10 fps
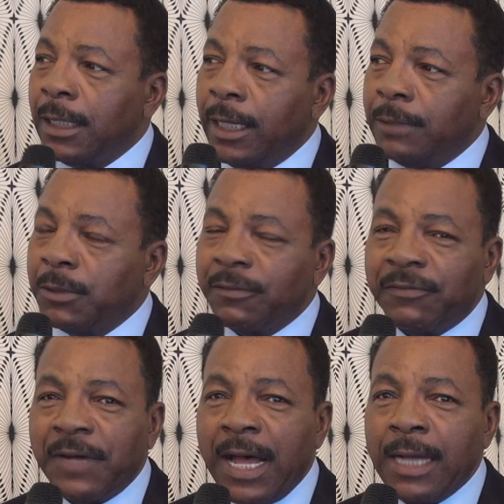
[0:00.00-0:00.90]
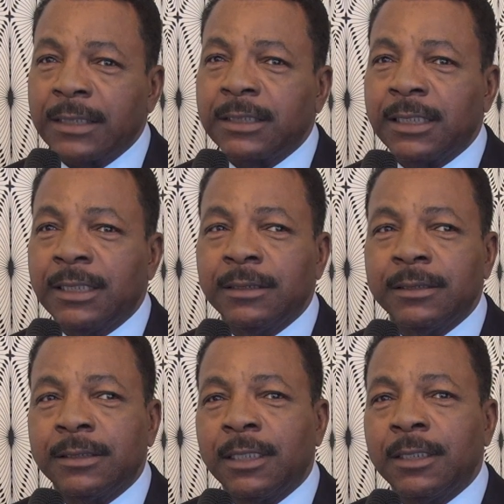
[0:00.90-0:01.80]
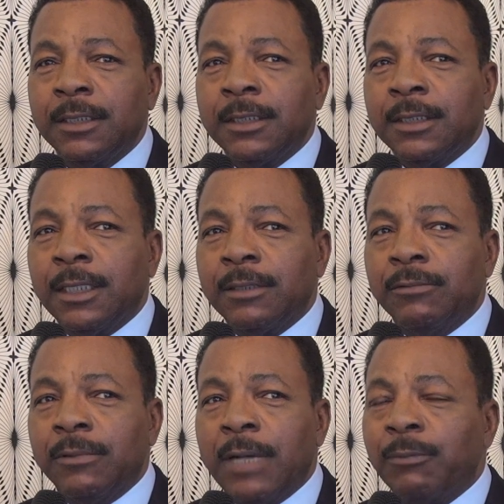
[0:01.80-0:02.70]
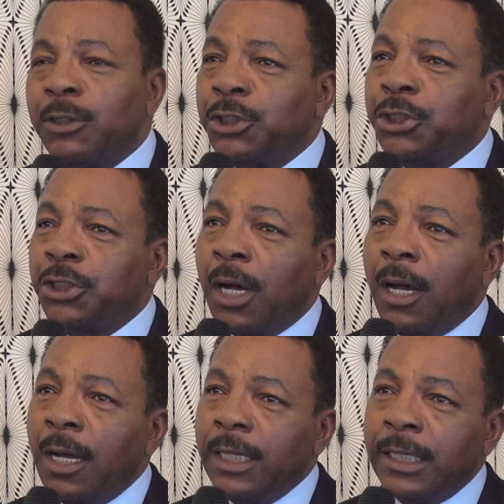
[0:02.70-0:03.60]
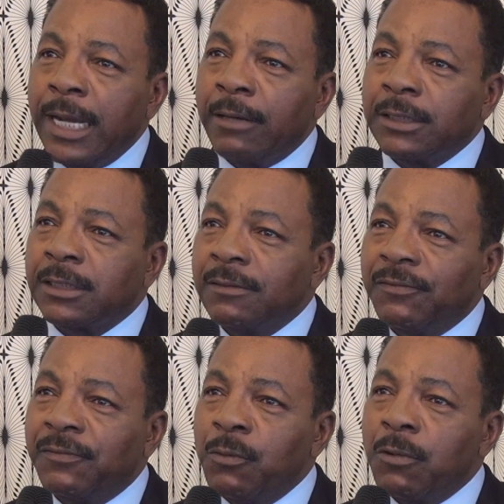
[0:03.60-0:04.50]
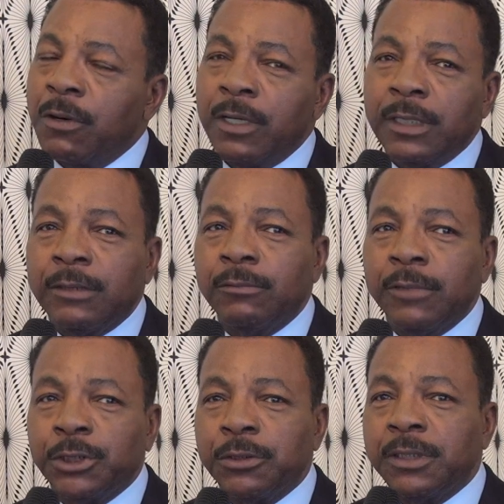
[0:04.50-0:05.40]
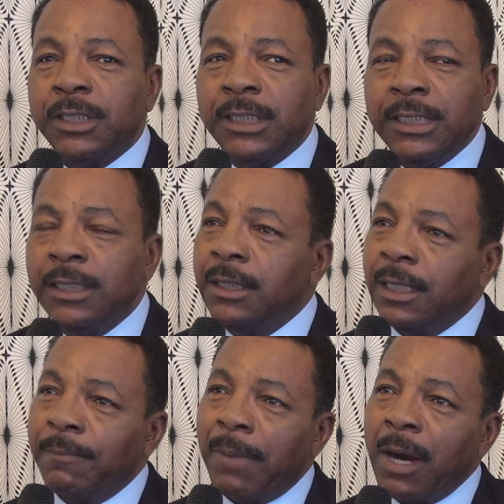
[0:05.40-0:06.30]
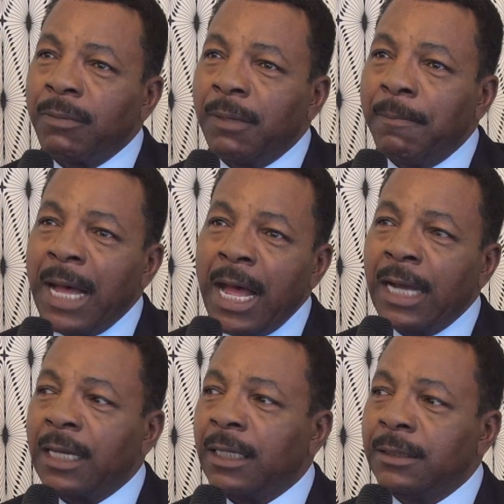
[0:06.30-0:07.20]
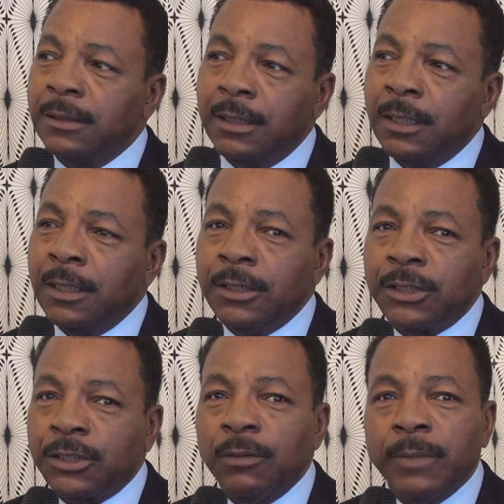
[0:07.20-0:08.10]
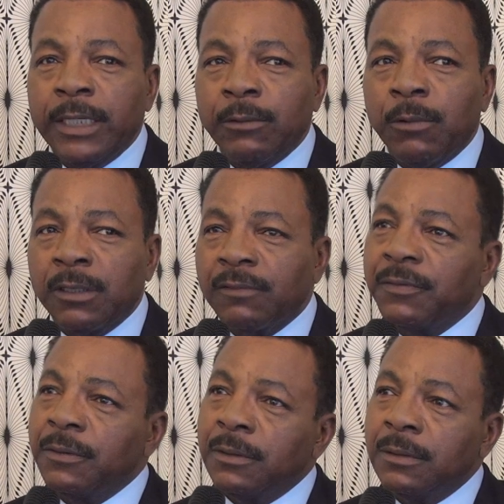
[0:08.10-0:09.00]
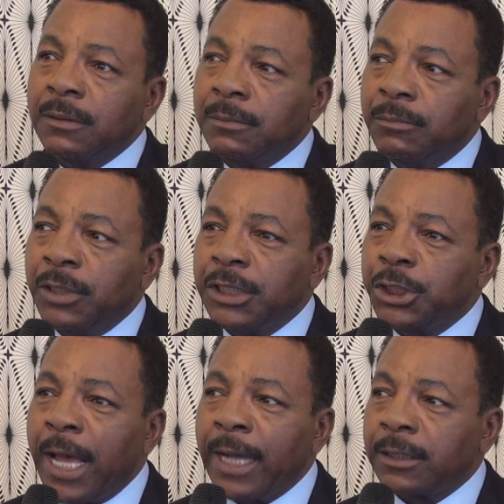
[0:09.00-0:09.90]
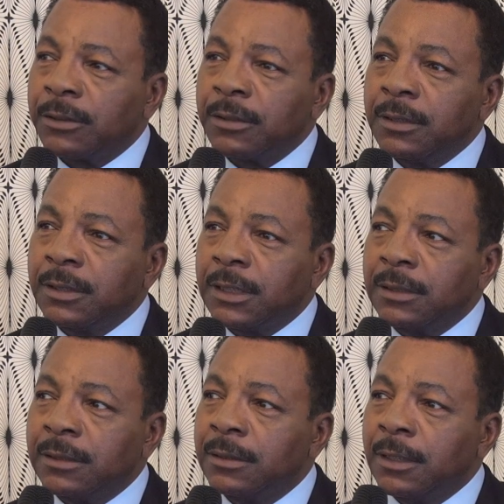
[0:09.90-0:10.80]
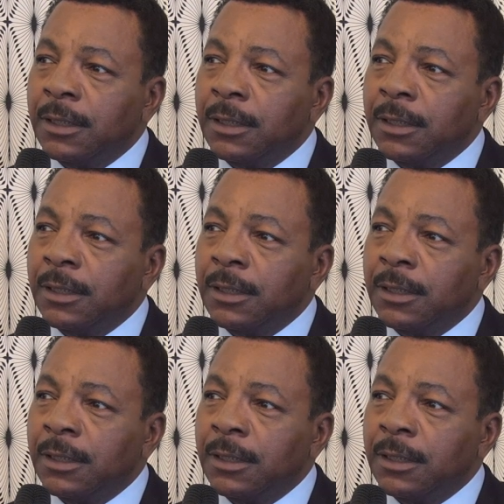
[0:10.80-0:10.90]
Edward Fox and Robert Shaw and Harrison Ford and Richard Kiel and Barbara Bach and so many wonderful British actors and